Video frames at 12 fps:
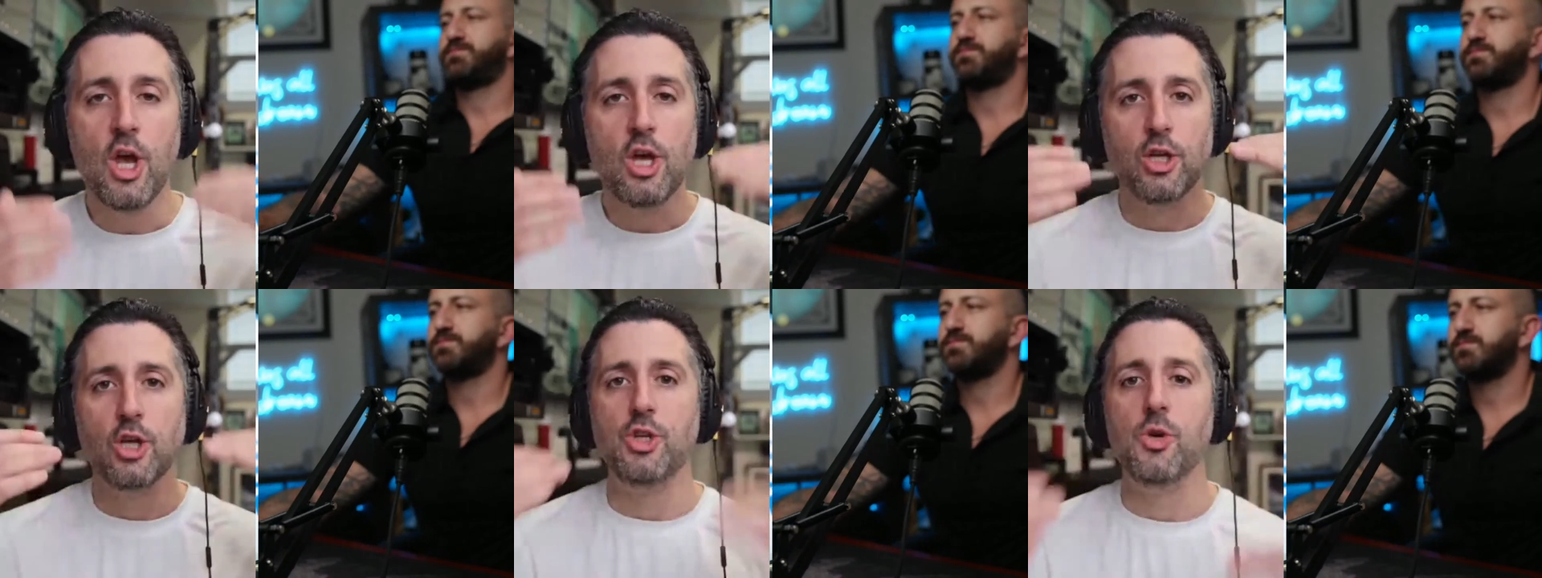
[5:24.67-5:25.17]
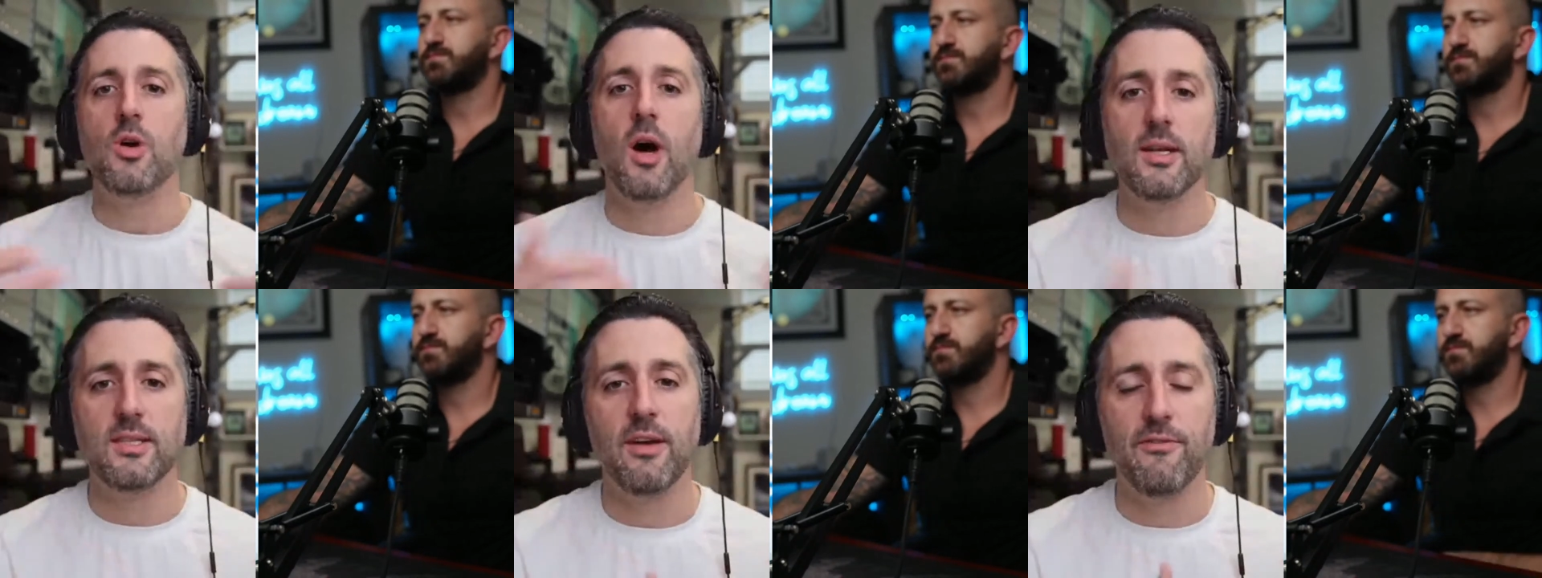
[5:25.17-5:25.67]
Speaker 1: to shoot
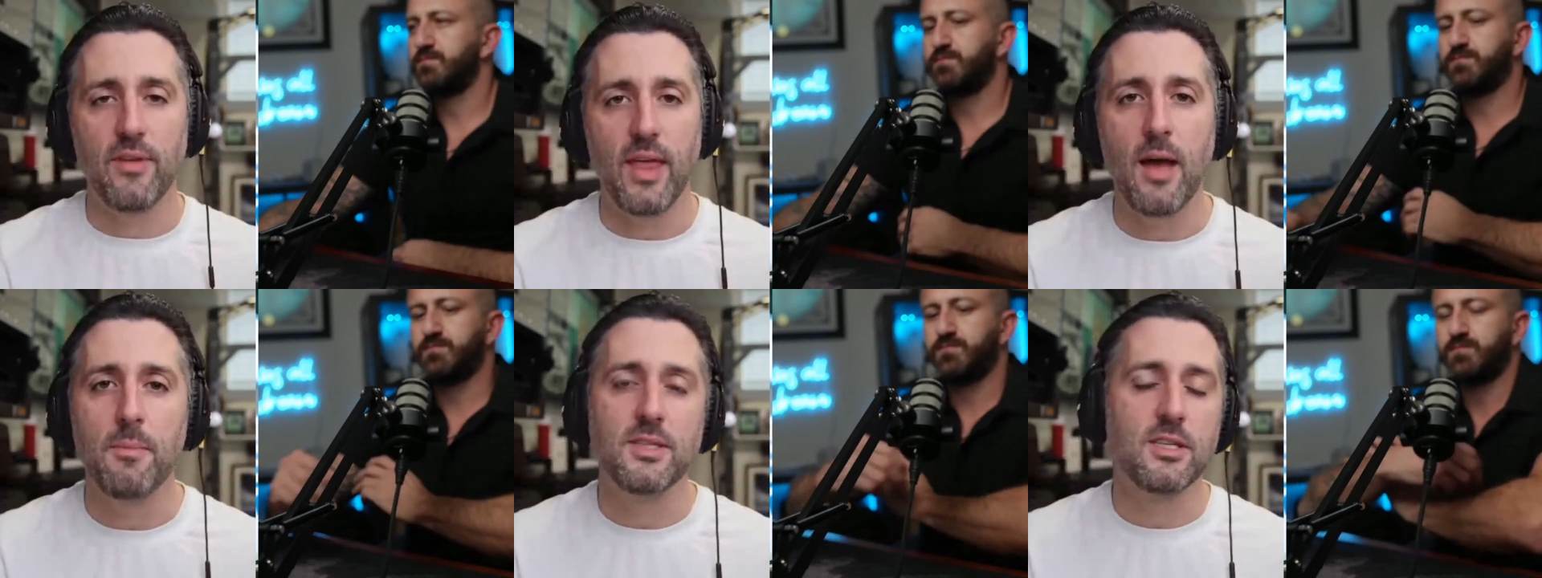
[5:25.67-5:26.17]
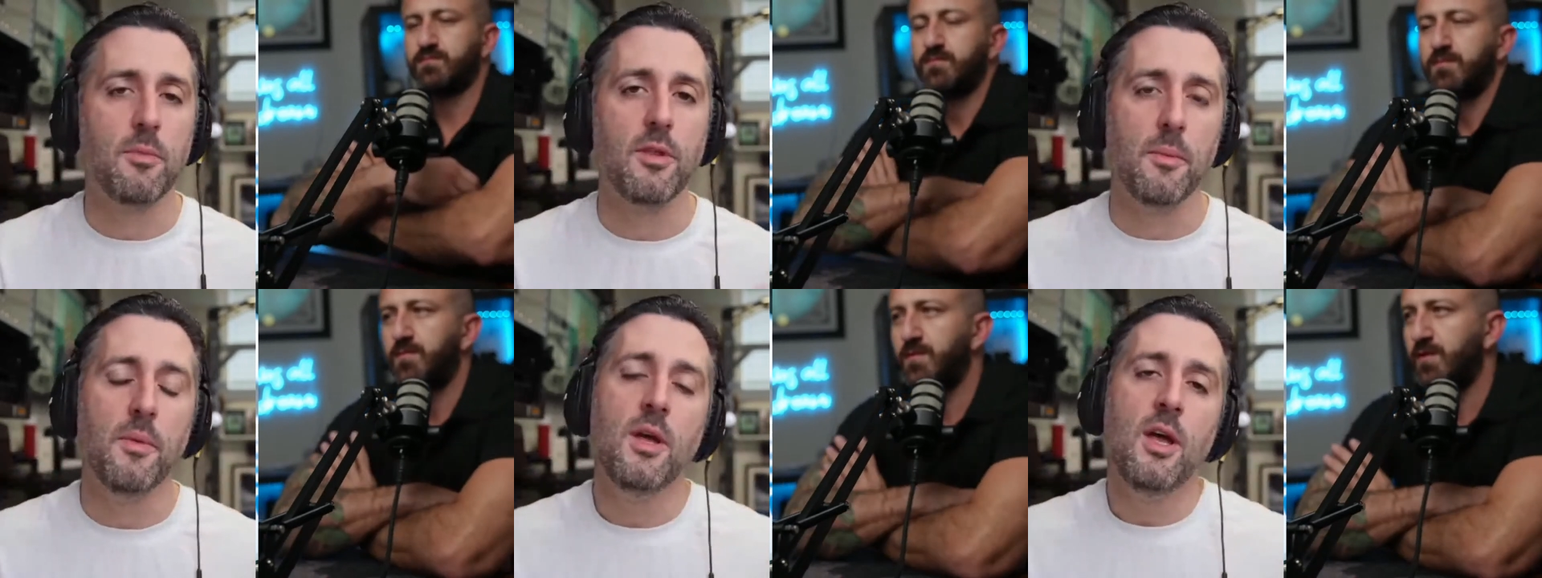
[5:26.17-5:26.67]
content for them. But some of them,